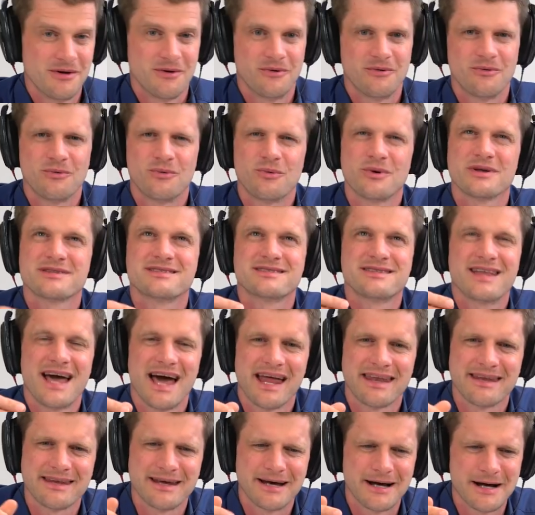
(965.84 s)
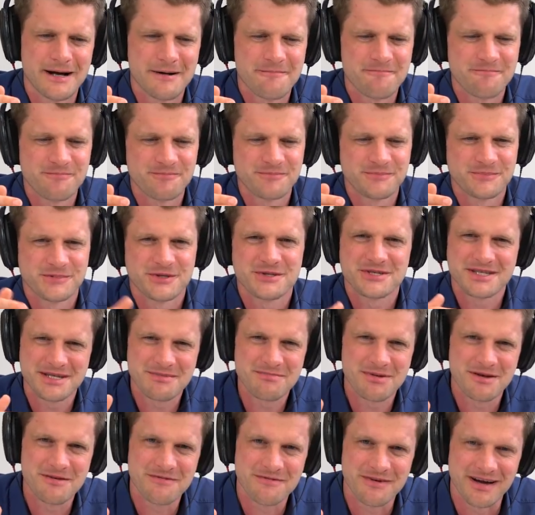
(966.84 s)
What's that? Um, to
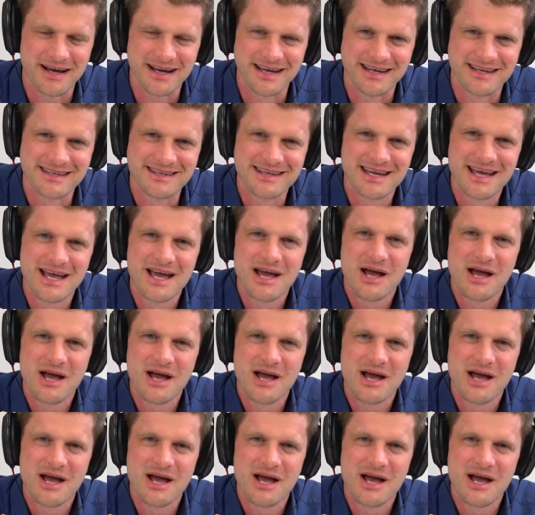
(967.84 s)
simplify it,